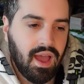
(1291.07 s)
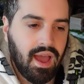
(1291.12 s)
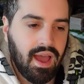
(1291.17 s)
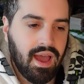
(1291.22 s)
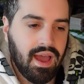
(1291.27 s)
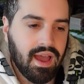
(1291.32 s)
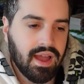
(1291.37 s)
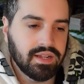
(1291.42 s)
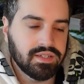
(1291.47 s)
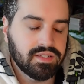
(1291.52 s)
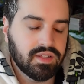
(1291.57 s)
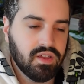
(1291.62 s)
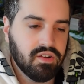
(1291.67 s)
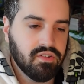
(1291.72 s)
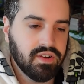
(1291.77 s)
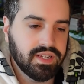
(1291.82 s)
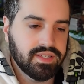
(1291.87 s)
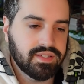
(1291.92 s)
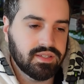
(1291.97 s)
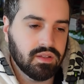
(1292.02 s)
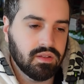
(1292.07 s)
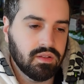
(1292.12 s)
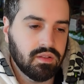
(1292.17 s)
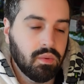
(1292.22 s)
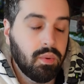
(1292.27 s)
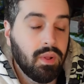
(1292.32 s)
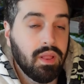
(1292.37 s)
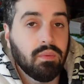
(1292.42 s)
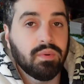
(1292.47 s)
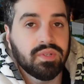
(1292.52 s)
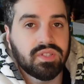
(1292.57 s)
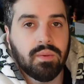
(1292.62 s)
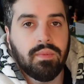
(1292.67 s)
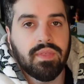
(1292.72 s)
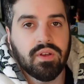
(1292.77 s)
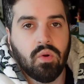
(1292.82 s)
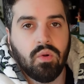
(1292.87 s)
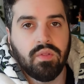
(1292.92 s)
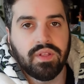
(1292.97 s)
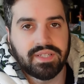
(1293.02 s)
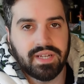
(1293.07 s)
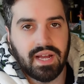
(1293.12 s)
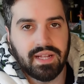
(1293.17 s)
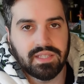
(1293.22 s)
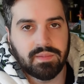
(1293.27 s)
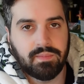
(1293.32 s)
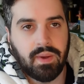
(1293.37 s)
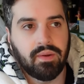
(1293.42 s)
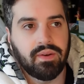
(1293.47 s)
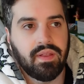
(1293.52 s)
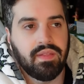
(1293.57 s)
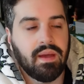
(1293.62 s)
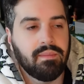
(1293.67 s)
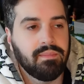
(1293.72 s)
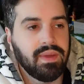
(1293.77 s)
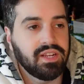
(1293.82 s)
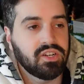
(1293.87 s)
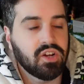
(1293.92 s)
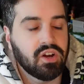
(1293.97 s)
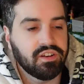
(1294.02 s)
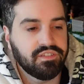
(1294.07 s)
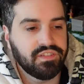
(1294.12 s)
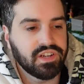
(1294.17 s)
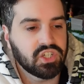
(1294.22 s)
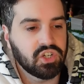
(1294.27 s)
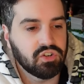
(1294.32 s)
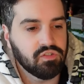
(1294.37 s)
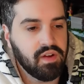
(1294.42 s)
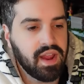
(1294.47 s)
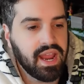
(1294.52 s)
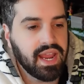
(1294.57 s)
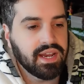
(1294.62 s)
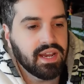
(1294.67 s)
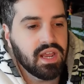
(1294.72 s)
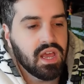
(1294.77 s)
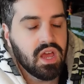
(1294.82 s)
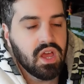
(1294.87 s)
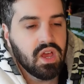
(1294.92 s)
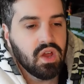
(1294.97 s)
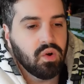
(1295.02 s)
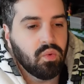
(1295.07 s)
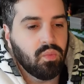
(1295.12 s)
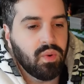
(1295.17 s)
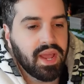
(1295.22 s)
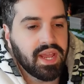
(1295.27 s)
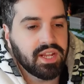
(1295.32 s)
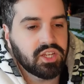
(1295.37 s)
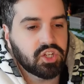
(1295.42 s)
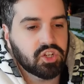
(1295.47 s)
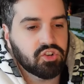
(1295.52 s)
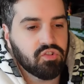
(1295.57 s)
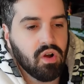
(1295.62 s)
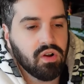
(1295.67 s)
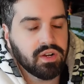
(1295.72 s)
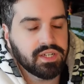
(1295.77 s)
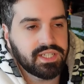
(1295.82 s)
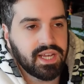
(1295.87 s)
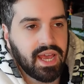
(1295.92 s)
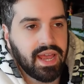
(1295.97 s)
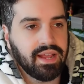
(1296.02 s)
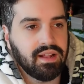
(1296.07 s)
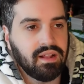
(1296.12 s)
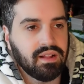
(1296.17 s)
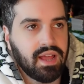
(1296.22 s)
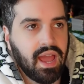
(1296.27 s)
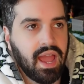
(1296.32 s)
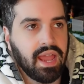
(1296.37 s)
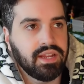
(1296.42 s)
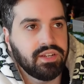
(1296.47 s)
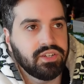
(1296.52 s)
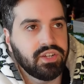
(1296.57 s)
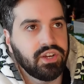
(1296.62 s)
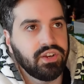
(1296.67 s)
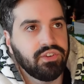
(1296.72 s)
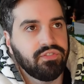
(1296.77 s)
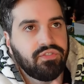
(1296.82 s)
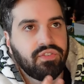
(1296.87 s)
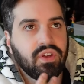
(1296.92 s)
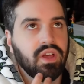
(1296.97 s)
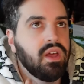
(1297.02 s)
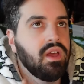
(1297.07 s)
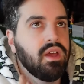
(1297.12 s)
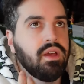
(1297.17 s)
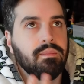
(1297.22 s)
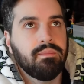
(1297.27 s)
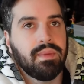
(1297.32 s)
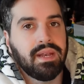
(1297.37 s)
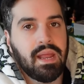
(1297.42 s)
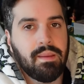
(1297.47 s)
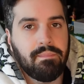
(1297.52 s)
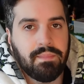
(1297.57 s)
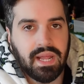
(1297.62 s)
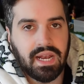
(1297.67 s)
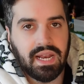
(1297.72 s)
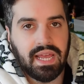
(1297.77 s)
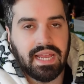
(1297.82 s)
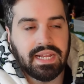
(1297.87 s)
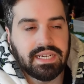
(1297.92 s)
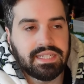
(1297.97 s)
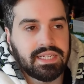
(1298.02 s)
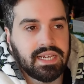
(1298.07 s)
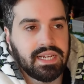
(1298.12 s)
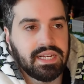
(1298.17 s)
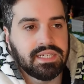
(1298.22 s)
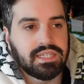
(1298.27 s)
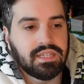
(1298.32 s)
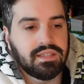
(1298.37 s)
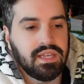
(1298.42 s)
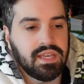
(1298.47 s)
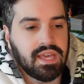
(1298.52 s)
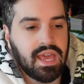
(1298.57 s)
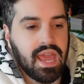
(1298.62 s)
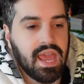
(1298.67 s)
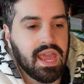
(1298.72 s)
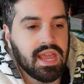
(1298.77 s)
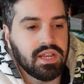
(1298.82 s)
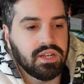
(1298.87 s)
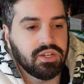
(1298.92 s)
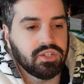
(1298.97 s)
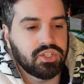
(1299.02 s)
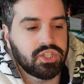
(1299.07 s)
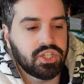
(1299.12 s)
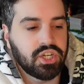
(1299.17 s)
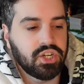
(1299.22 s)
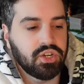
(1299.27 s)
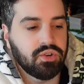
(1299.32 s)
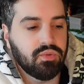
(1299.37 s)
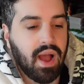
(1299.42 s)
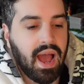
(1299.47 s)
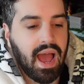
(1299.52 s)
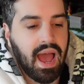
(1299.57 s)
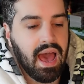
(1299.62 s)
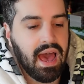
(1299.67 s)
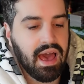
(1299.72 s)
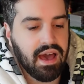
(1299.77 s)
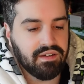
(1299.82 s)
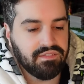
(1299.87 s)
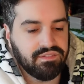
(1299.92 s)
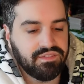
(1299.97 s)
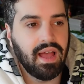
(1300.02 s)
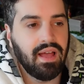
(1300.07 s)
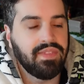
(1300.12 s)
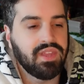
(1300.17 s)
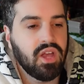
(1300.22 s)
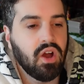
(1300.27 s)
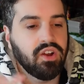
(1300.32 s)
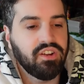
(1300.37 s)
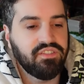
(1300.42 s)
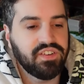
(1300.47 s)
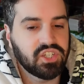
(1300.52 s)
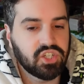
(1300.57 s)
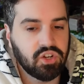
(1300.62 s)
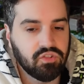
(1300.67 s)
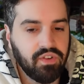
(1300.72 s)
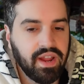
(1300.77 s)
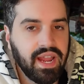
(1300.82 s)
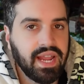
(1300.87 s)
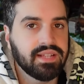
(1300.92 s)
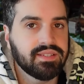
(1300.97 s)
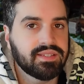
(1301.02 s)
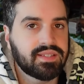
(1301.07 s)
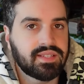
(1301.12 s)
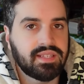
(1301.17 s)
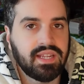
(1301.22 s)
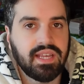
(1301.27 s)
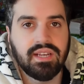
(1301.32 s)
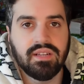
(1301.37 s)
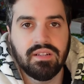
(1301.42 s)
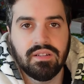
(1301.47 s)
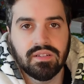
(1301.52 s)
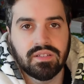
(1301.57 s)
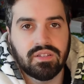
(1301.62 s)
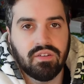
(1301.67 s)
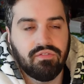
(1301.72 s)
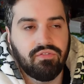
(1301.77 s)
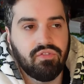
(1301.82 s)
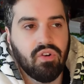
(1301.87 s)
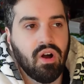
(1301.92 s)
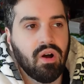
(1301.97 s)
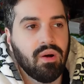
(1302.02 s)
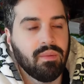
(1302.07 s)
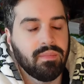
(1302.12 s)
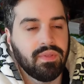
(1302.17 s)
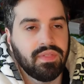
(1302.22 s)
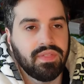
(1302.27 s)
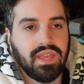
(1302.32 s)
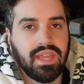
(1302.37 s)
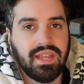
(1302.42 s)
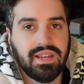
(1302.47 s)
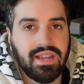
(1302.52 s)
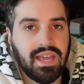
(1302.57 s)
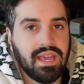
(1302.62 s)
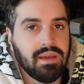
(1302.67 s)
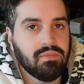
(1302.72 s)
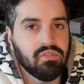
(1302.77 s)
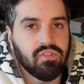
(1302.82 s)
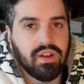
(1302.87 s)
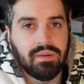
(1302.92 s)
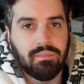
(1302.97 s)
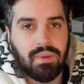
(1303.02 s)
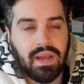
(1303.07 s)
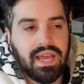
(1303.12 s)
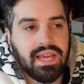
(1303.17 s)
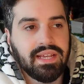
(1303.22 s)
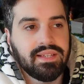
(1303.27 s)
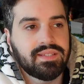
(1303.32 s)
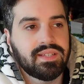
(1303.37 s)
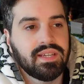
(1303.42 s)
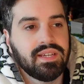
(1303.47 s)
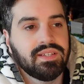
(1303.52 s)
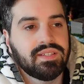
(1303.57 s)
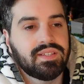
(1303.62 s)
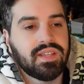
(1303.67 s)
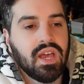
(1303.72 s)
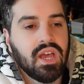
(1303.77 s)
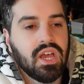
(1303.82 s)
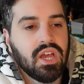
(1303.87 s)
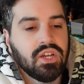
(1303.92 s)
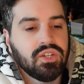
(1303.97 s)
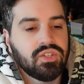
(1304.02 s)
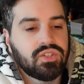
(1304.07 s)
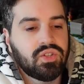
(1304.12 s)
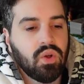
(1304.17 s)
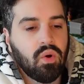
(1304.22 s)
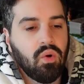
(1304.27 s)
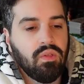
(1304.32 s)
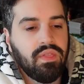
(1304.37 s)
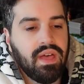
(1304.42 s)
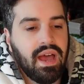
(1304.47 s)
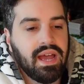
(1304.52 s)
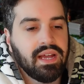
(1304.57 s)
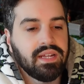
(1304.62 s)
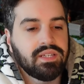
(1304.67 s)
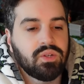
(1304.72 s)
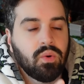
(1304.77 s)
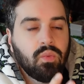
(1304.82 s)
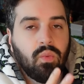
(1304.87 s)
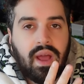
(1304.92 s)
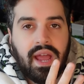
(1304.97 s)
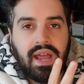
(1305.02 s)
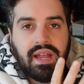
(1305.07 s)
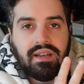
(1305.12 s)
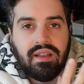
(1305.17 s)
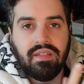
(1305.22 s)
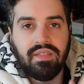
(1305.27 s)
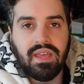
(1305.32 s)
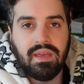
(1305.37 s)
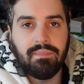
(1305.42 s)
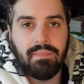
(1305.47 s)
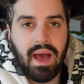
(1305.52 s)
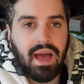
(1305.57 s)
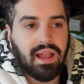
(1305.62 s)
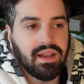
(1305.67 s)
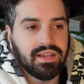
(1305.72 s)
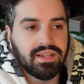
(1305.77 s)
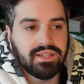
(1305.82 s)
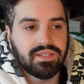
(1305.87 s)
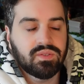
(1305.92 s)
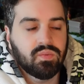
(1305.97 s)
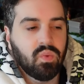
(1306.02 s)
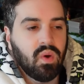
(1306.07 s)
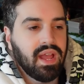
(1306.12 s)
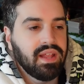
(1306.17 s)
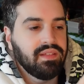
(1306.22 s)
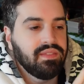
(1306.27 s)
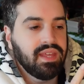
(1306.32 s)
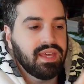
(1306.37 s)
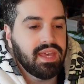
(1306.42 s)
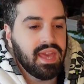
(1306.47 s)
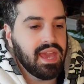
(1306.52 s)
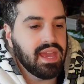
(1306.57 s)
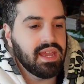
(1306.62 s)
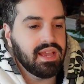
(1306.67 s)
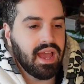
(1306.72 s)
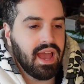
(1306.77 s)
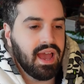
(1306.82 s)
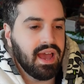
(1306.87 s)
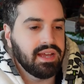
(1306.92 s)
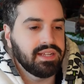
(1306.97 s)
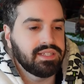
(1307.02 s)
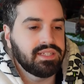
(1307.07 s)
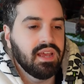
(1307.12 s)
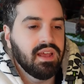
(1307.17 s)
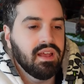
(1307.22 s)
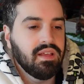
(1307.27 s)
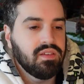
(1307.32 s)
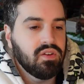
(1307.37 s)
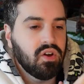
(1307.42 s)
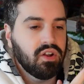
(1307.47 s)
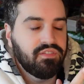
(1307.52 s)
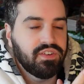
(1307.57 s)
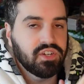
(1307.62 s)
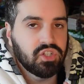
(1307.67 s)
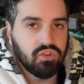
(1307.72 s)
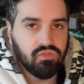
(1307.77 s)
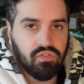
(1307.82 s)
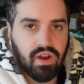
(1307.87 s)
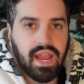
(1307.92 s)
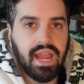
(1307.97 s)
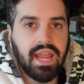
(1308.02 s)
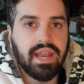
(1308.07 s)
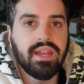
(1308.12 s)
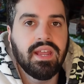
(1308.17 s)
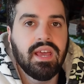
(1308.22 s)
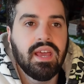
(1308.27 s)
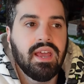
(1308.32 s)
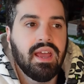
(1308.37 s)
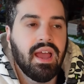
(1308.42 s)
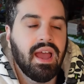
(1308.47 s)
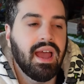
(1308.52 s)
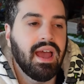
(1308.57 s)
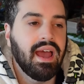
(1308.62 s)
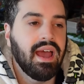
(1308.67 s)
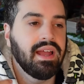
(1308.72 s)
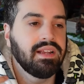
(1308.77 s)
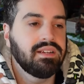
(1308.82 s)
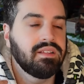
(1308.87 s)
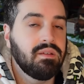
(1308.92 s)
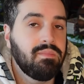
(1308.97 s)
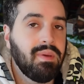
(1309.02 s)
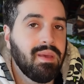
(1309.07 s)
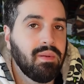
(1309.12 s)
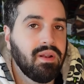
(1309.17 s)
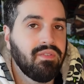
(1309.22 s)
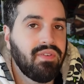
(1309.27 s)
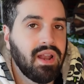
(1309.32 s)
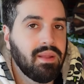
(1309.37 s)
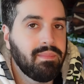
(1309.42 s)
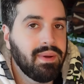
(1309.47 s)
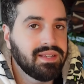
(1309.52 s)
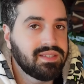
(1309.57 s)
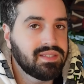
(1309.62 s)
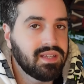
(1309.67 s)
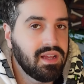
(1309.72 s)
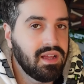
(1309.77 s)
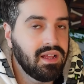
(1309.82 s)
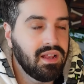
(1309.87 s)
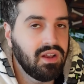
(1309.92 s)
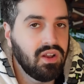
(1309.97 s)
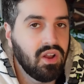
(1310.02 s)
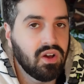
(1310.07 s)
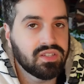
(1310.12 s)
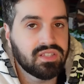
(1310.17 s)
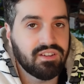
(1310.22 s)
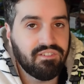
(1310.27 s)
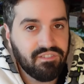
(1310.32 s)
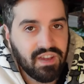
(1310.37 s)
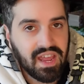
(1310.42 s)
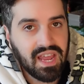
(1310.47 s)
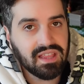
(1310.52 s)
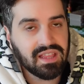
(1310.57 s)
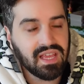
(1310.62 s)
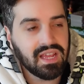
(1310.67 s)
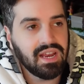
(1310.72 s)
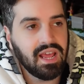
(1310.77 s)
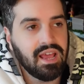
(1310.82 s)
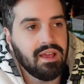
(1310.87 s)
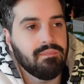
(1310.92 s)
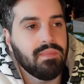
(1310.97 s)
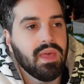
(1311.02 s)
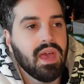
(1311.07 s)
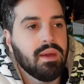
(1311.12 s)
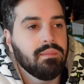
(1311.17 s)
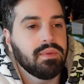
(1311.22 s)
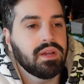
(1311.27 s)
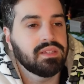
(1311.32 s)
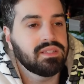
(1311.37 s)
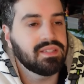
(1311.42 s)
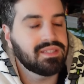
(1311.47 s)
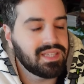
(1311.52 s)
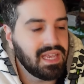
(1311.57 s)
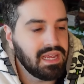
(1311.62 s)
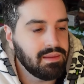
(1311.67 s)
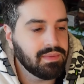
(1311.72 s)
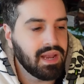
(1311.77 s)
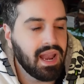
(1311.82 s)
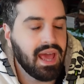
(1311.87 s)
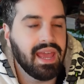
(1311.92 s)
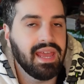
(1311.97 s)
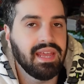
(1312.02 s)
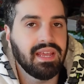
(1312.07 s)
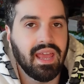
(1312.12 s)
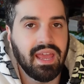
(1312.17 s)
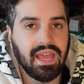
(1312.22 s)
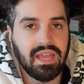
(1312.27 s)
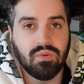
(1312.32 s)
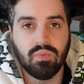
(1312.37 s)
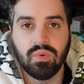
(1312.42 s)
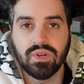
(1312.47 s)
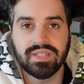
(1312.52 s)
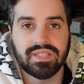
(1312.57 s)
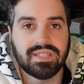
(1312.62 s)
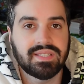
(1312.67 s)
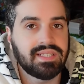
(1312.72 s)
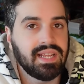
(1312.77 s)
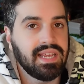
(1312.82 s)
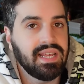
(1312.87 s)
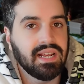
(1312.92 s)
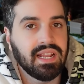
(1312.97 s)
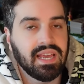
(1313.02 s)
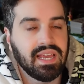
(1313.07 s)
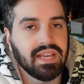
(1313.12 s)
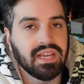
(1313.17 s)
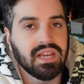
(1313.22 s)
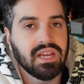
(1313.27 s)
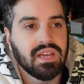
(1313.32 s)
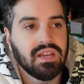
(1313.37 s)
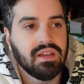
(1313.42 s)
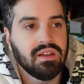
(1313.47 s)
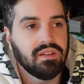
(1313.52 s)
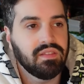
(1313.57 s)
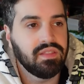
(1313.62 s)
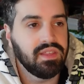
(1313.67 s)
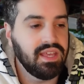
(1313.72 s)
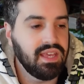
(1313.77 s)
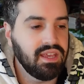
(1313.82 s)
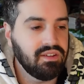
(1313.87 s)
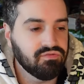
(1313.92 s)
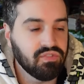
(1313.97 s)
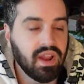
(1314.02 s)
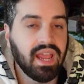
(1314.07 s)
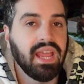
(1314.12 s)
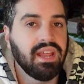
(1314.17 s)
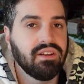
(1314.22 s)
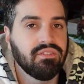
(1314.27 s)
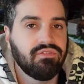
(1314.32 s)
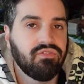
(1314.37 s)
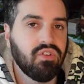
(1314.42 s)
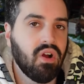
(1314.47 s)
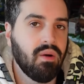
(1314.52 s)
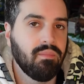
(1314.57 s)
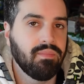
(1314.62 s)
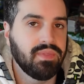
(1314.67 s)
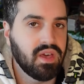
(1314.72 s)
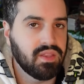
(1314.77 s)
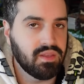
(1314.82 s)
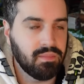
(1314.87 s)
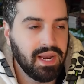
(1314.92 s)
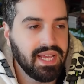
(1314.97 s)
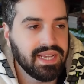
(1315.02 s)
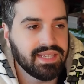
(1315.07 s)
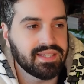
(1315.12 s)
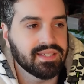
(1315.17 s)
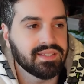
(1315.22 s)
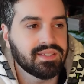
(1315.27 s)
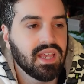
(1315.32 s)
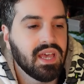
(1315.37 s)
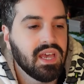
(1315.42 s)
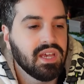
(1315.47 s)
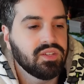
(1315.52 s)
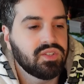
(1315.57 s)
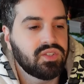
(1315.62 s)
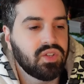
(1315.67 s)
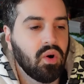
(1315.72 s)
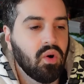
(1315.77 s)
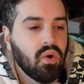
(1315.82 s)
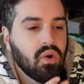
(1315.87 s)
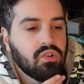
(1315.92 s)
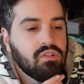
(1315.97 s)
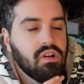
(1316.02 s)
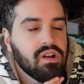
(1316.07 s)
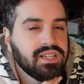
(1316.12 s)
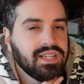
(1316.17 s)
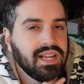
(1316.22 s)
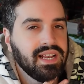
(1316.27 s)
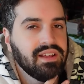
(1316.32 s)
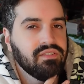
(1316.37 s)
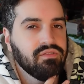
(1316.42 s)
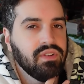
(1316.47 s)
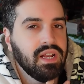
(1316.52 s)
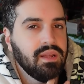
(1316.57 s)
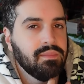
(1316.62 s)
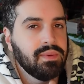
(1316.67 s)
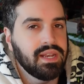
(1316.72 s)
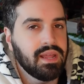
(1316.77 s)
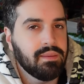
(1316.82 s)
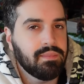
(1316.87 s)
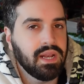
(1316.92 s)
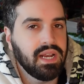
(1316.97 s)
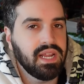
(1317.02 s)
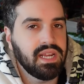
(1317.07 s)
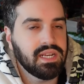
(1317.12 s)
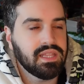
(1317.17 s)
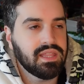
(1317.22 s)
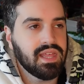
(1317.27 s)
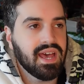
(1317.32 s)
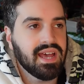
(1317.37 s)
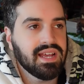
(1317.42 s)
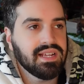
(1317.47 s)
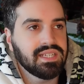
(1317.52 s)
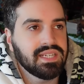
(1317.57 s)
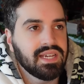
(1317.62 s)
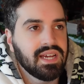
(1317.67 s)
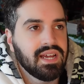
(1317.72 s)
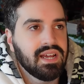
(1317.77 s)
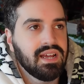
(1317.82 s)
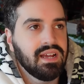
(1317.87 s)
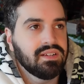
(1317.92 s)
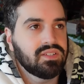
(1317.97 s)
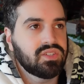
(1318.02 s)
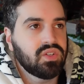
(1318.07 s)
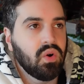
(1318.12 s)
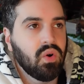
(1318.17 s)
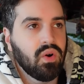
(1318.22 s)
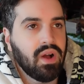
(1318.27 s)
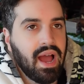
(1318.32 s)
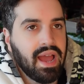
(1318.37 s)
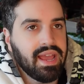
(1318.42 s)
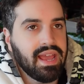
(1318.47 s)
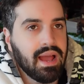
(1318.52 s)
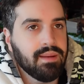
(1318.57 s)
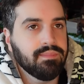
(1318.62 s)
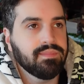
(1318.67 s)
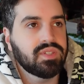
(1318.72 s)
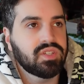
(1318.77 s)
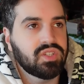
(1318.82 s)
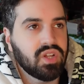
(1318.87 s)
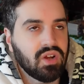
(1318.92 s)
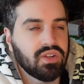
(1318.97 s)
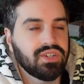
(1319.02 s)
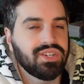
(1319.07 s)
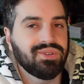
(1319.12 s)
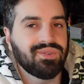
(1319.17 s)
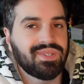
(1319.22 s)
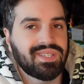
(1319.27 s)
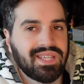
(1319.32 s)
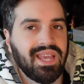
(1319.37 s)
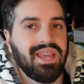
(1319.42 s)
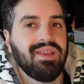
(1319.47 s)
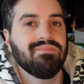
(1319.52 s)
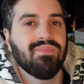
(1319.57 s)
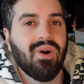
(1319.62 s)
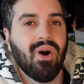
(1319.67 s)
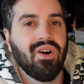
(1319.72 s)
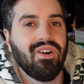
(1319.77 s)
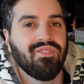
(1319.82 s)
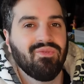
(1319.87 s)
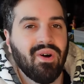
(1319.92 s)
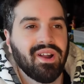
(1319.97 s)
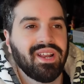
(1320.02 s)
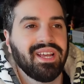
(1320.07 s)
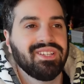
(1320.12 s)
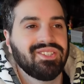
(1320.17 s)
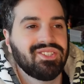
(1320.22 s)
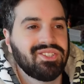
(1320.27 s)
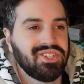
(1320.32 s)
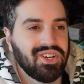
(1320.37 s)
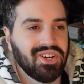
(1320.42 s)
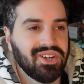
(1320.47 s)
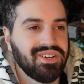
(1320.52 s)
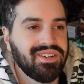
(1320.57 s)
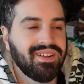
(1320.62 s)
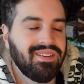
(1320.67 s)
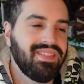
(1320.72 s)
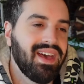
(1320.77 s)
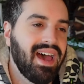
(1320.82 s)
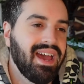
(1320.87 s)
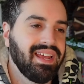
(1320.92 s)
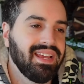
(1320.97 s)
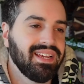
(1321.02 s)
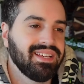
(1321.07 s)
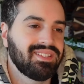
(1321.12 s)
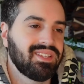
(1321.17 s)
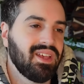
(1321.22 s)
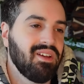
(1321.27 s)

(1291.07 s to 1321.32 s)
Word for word: And there is, well, there was something called the dance powder that made artificial rain, which Crocodile kind of manipulated the king to have. And the artificial rain steals from the neighbouring places so that when the palace, when the king had the artificial rain and the people of Alabasta lost faith in him because it seemed like he was stealing the rain from the other places. So Crocodile like really manipulated that. So I am starting to see more of what he's done that is